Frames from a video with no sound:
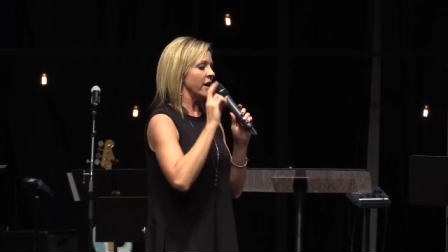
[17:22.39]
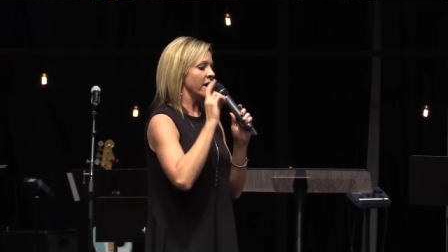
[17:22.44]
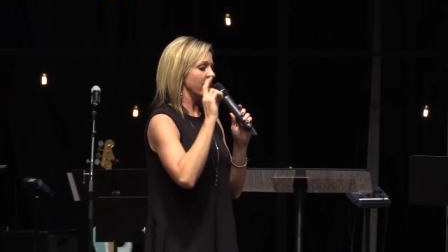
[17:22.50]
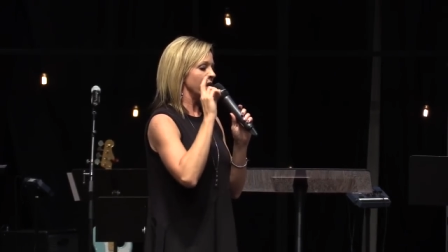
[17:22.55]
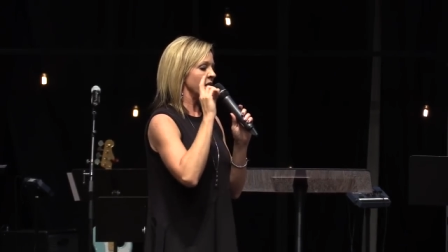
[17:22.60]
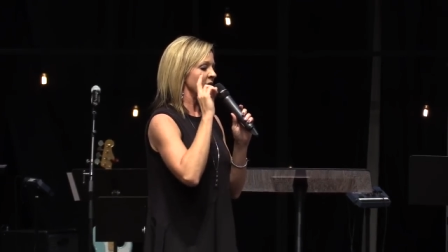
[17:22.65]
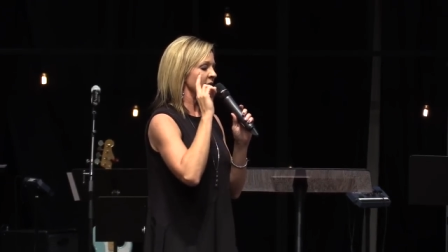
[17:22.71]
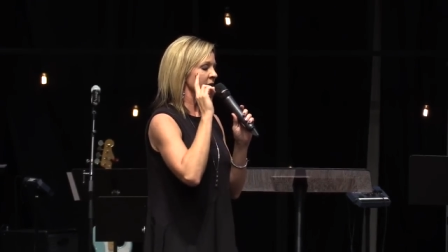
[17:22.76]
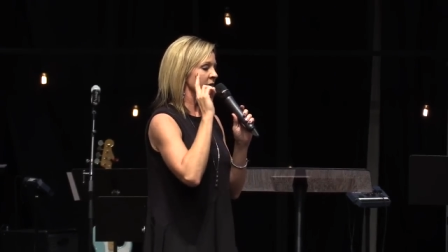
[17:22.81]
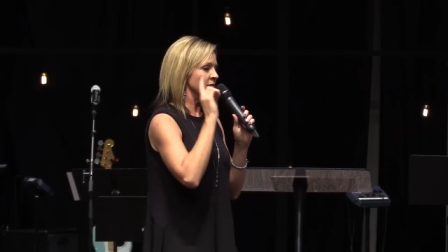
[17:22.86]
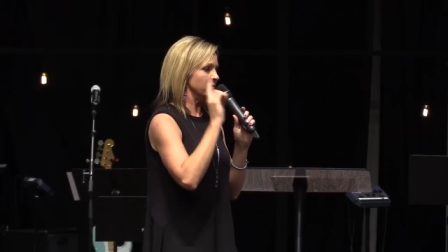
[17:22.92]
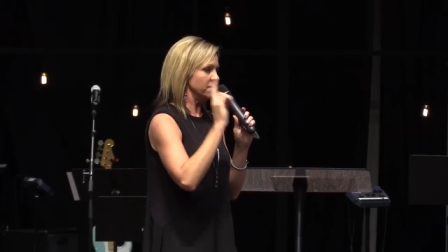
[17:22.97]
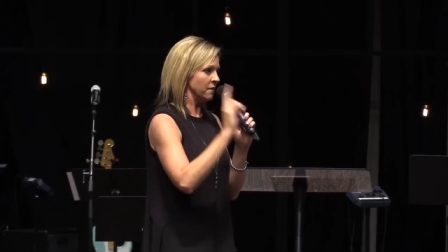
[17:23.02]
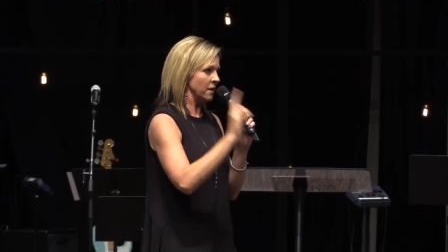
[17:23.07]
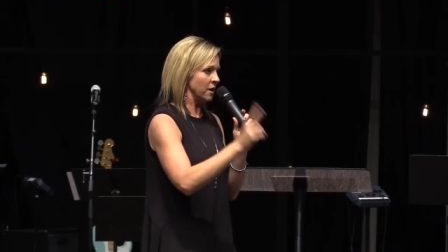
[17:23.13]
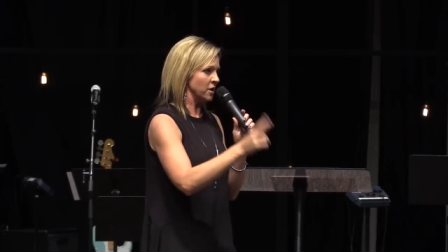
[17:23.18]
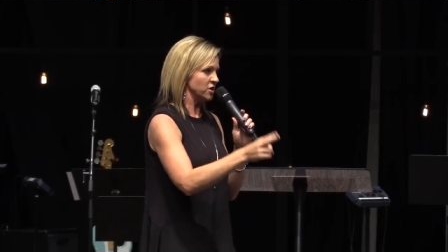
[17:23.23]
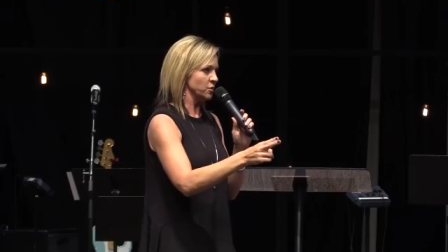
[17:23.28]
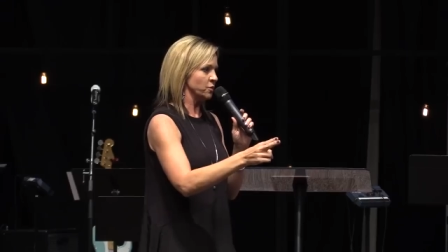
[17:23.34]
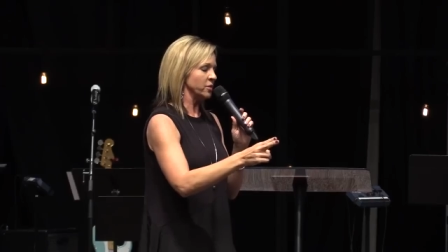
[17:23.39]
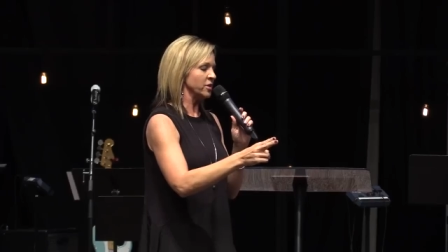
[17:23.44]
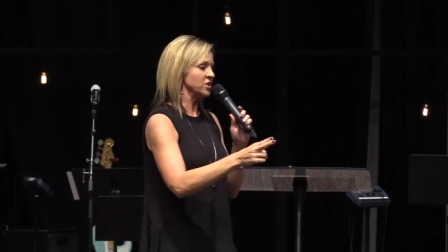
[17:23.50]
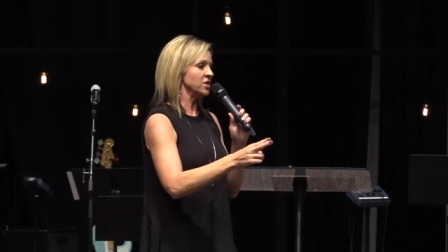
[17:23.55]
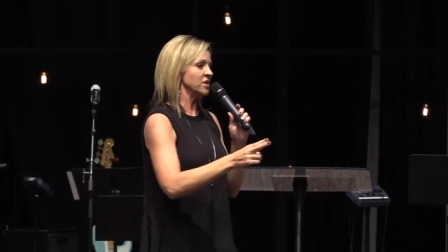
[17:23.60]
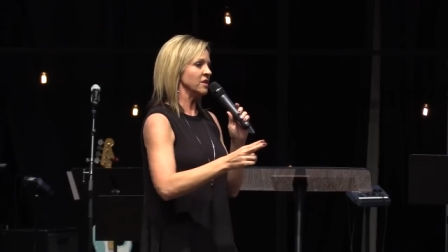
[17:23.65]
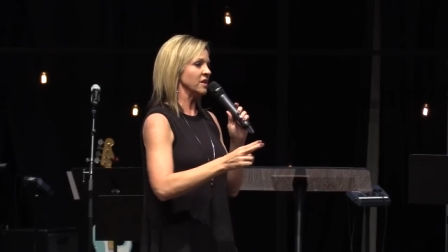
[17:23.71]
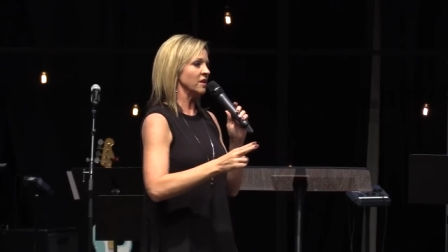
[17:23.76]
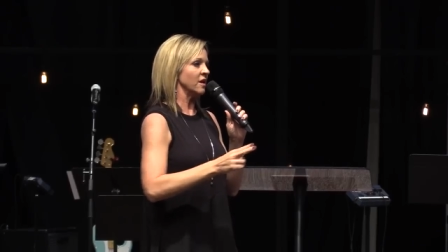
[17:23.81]
and it involves
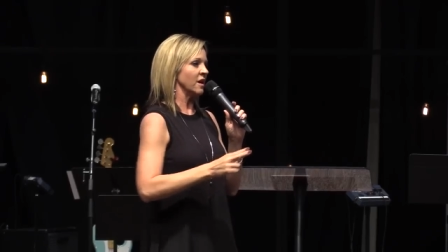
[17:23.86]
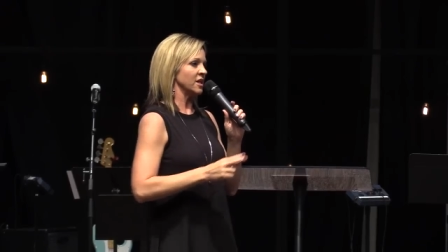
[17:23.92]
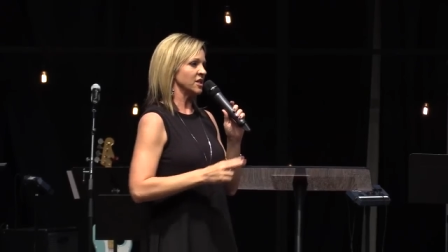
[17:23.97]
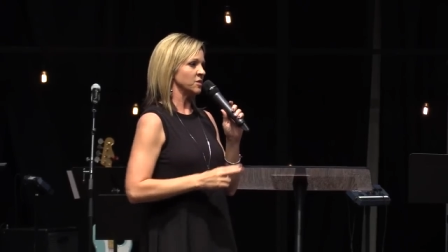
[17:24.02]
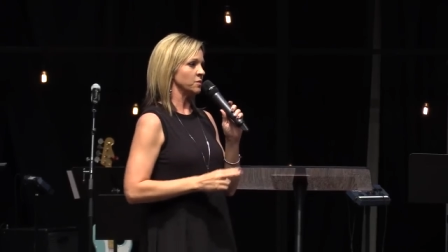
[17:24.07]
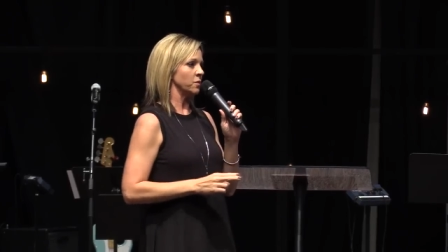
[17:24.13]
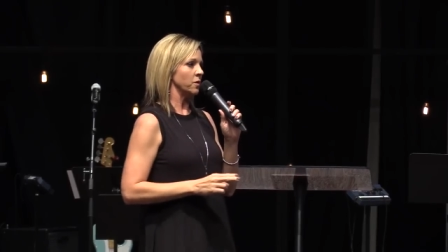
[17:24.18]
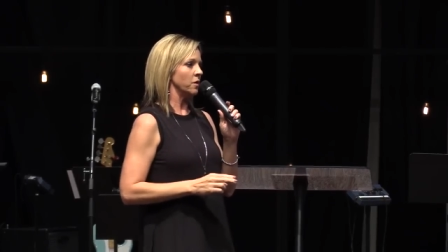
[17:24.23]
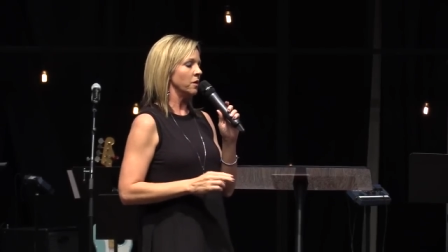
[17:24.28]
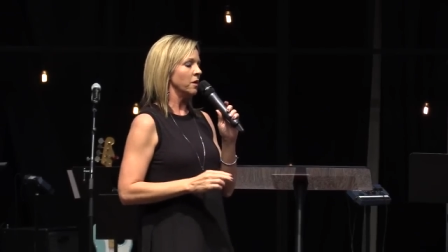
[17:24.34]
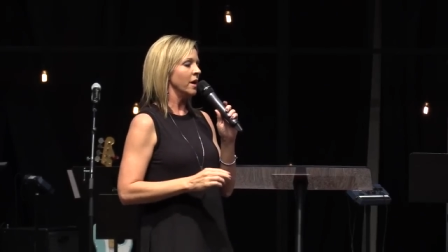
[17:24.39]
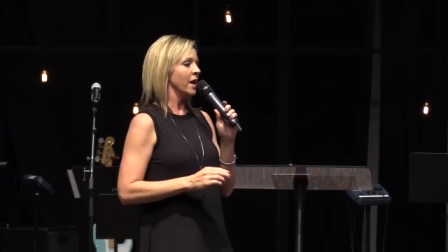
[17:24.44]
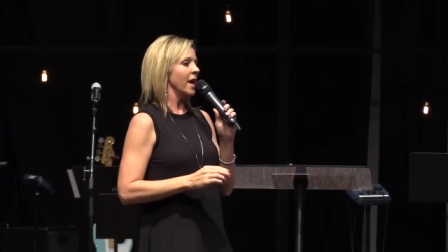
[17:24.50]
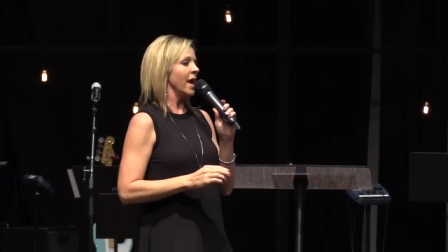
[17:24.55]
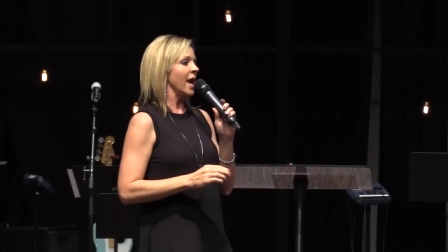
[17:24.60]
preaching the gospel